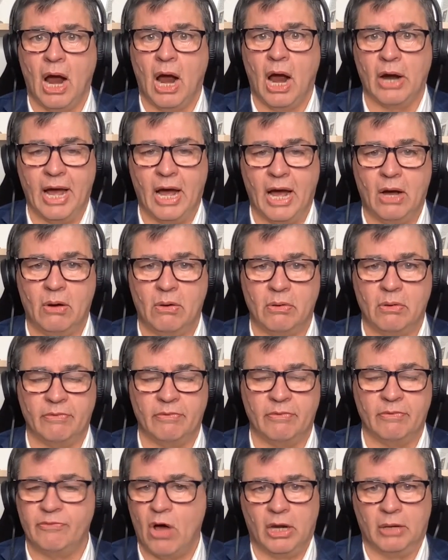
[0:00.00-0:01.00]
are
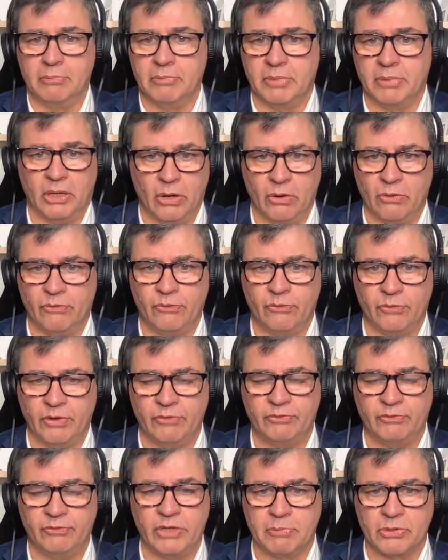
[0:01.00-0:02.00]
now fallen below
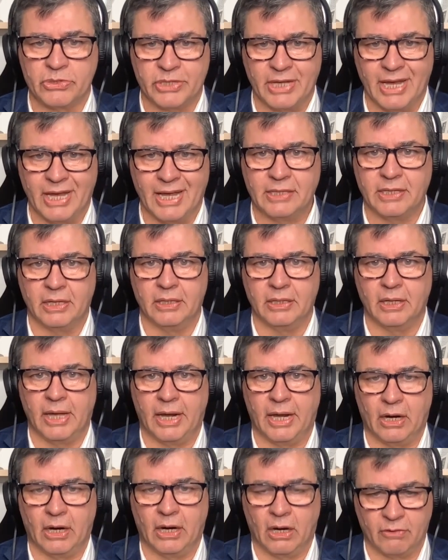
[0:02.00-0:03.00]
50%
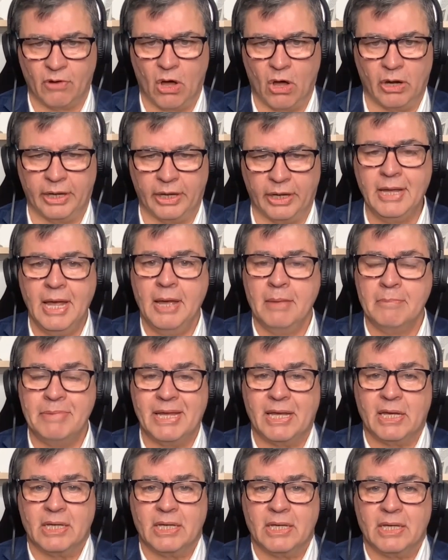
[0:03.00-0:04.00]
and are falling
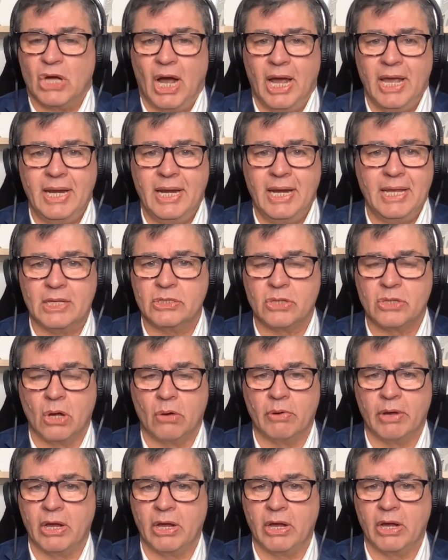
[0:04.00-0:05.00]
because China is
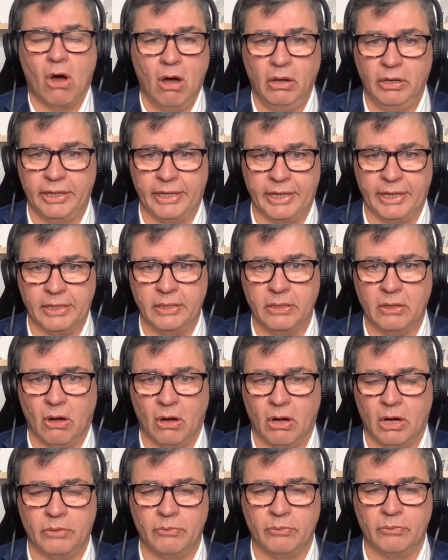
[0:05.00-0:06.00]
going all in
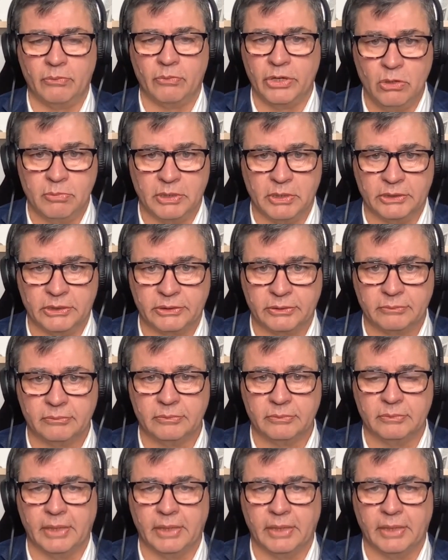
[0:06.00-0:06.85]
on renewables.